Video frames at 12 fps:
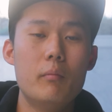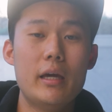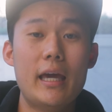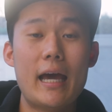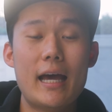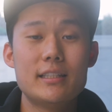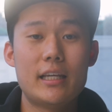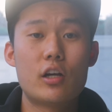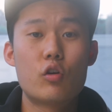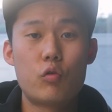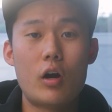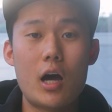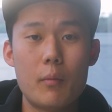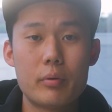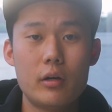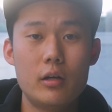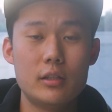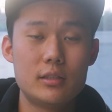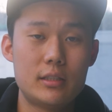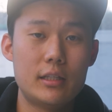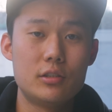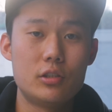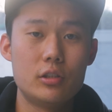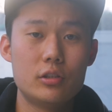it has a crop on the
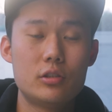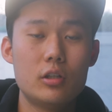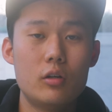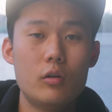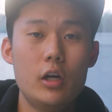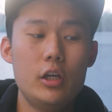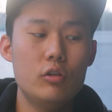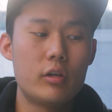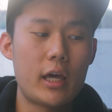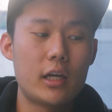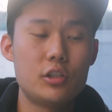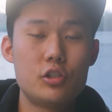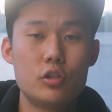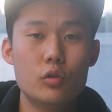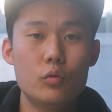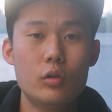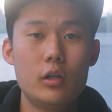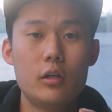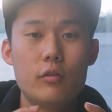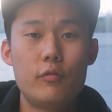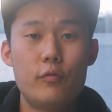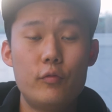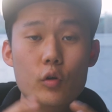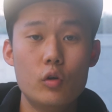sensor, so you can't shoot
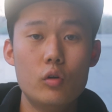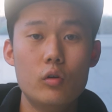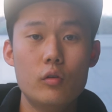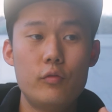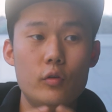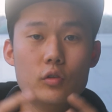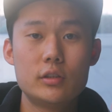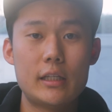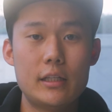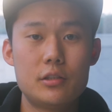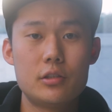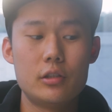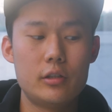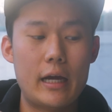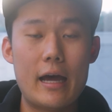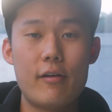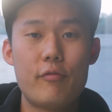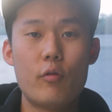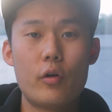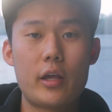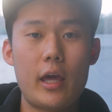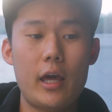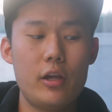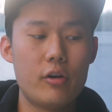full sensor at
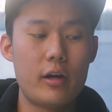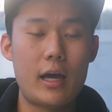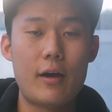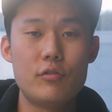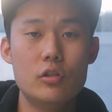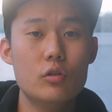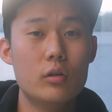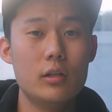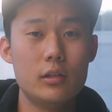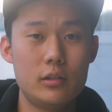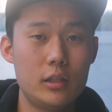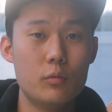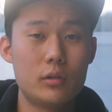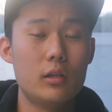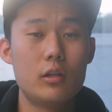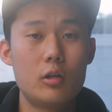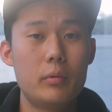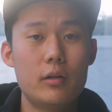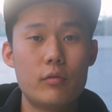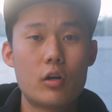4K. You're gonna have to deal with a little bit of a